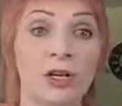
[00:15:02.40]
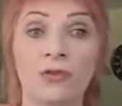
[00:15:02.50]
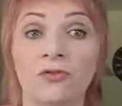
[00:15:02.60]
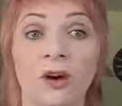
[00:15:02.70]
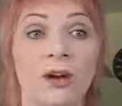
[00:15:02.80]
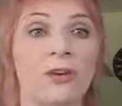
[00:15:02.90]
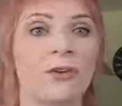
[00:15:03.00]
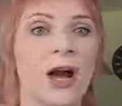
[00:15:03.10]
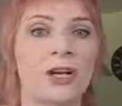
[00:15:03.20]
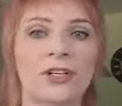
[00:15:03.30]
use, drug
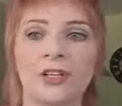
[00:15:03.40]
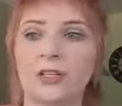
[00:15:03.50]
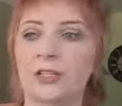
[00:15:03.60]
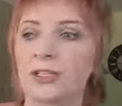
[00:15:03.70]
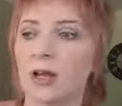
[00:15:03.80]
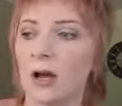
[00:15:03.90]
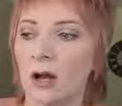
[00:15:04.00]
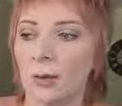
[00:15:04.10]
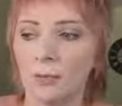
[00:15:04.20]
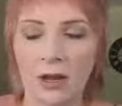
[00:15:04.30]
interactions,
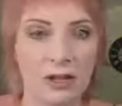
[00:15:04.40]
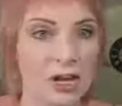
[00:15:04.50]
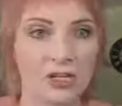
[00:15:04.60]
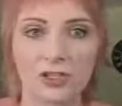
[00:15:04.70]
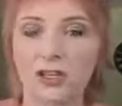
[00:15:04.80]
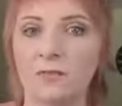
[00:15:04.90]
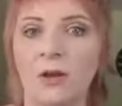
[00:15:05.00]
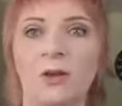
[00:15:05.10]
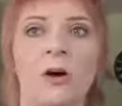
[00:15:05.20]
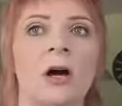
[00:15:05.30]
medications they've
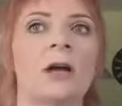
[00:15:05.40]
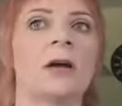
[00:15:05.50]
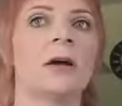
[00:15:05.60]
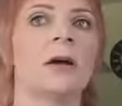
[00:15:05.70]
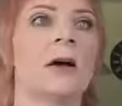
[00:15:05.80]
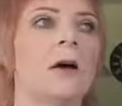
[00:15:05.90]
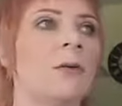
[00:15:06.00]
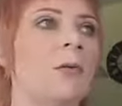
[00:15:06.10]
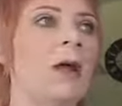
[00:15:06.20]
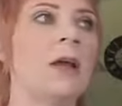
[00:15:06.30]
been on,
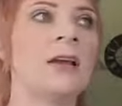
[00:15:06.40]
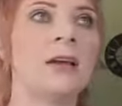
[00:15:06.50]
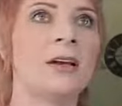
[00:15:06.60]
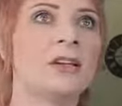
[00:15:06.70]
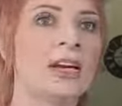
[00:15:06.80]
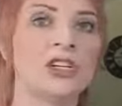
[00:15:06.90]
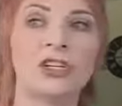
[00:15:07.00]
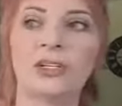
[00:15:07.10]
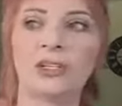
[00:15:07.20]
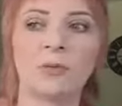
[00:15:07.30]
any
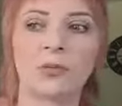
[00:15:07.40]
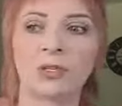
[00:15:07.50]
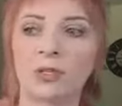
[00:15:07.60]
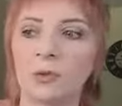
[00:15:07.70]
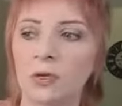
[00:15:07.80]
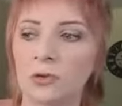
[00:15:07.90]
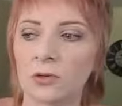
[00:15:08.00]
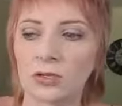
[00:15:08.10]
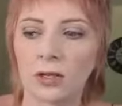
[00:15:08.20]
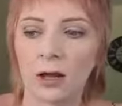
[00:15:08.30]
addiction, substance
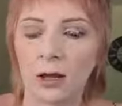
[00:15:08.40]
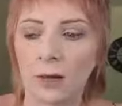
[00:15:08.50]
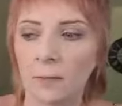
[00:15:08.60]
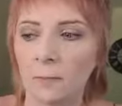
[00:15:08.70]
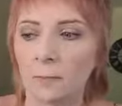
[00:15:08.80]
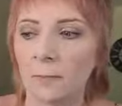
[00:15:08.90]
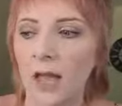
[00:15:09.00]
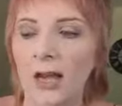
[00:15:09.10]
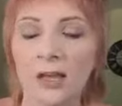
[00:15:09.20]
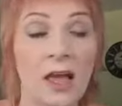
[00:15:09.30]
abuse,
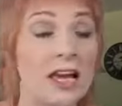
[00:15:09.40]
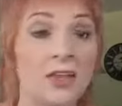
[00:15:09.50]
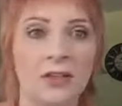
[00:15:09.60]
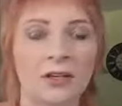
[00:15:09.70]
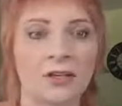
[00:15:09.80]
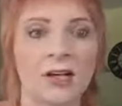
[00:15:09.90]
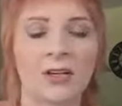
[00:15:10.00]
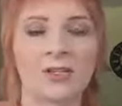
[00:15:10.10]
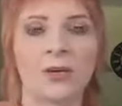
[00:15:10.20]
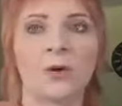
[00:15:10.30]
anything like
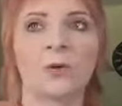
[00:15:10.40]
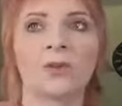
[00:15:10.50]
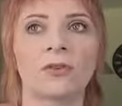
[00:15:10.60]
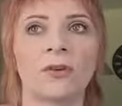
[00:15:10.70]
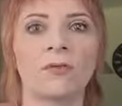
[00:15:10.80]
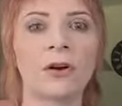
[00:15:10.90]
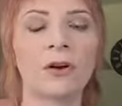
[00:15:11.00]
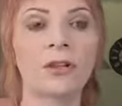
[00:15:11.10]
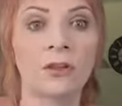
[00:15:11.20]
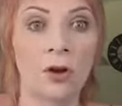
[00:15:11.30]
that. So there's a
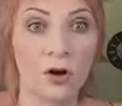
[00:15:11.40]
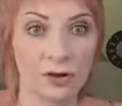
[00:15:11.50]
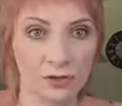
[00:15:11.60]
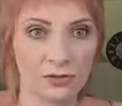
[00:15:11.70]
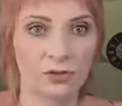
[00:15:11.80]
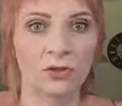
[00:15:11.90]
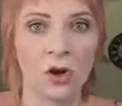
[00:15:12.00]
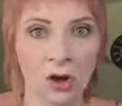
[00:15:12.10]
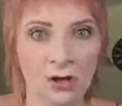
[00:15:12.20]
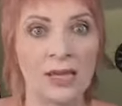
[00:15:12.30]
very
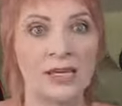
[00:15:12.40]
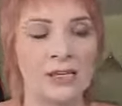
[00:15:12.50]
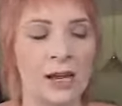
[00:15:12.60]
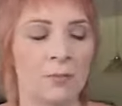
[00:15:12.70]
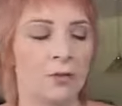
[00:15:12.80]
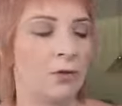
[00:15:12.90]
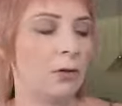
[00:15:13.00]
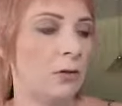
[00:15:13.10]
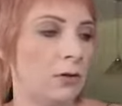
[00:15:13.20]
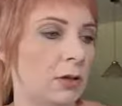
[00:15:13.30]
long, in-depth
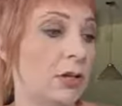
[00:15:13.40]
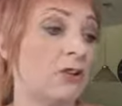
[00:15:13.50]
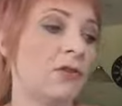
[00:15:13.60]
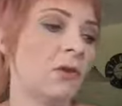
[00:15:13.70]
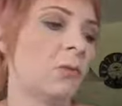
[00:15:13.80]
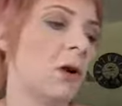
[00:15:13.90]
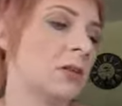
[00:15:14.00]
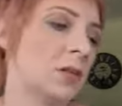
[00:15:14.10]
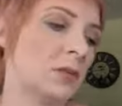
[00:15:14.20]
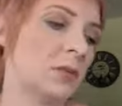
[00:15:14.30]
interview
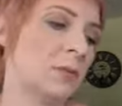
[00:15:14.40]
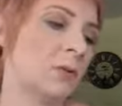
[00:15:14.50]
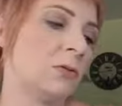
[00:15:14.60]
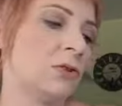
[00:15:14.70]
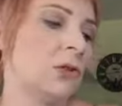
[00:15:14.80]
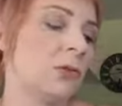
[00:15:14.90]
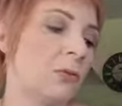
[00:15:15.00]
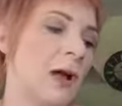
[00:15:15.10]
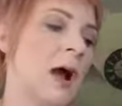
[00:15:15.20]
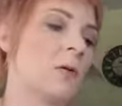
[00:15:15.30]
process. It's about 2 to
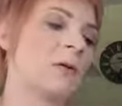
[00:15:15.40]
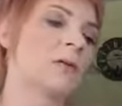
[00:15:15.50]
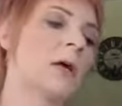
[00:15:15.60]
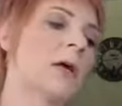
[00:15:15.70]
3 hours